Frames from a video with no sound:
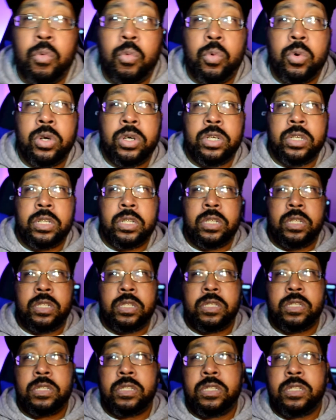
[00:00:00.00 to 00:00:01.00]
would
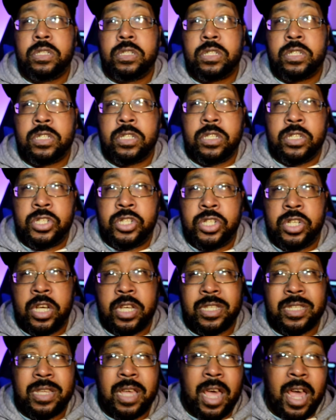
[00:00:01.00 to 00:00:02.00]

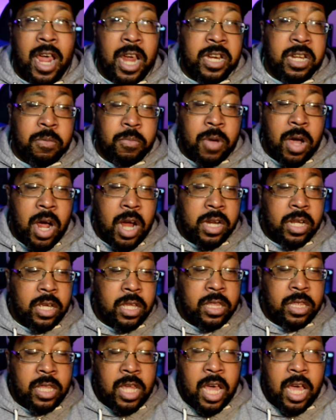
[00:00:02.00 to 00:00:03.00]
suggest anybody
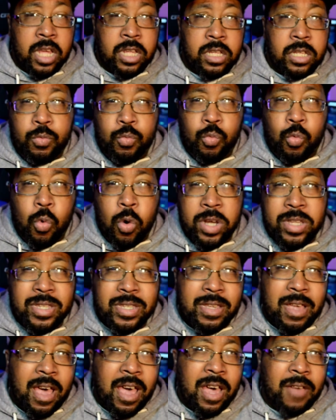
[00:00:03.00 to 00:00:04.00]
that wants
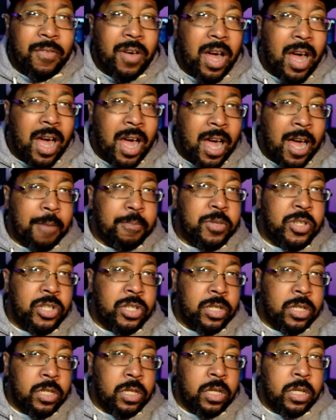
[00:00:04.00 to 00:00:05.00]
to have an
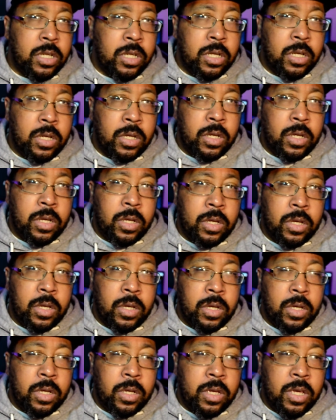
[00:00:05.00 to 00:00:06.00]
option
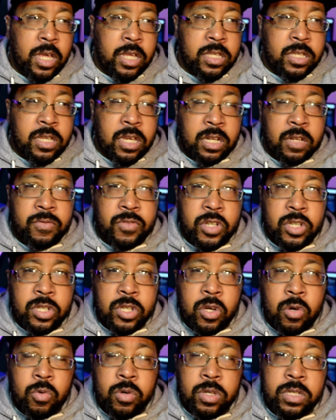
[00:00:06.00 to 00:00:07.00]
instead of just
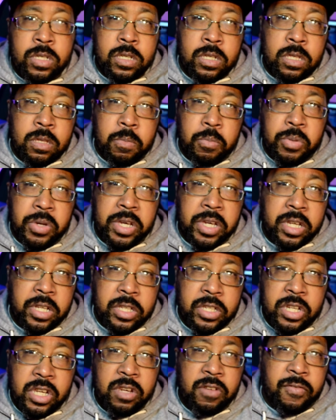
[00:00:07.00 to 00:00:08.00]
going the big
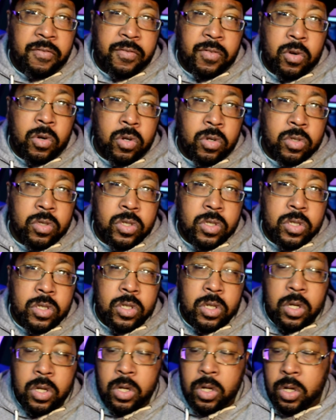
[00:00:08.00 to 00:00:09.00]
default
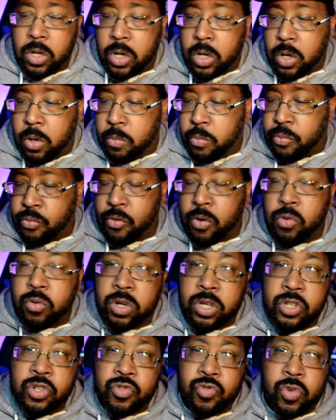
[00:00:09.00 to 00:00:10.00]
pro
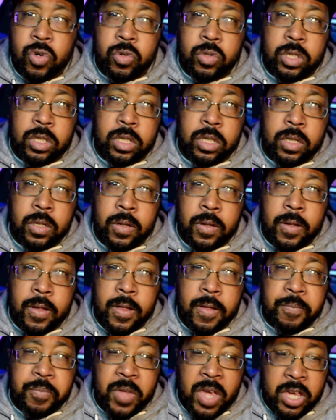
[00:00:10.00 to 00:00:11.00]
controller
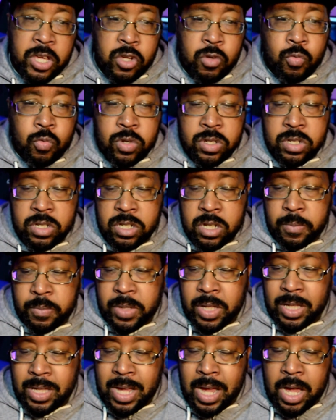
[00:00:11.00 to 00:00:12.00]
and you want
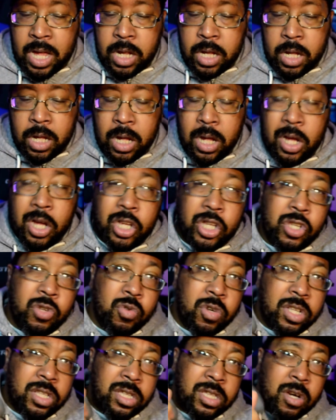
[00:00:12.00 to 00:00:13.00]
something that you
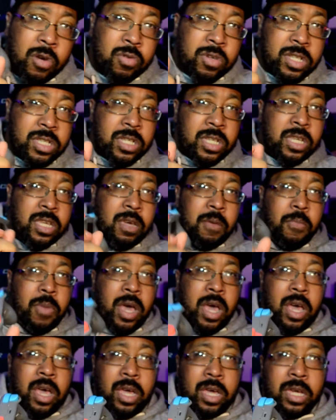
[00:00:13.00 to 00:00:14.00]
could throw this in your
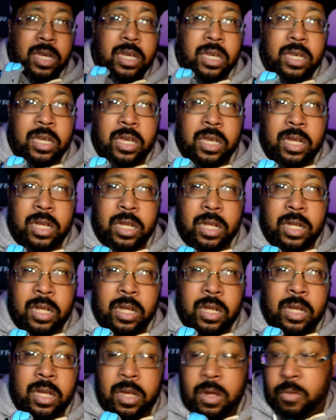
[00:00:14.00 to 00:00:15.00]
bag
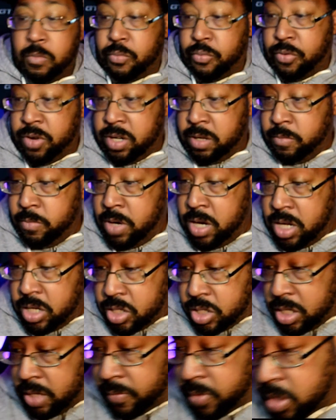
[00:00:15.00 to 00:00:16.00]
pretty
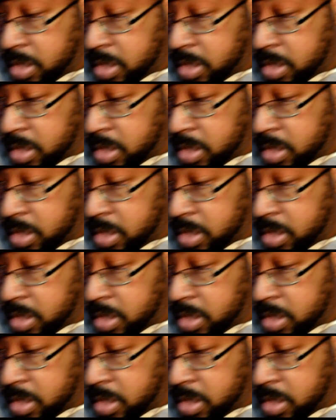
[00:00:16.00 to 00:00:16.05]
much if you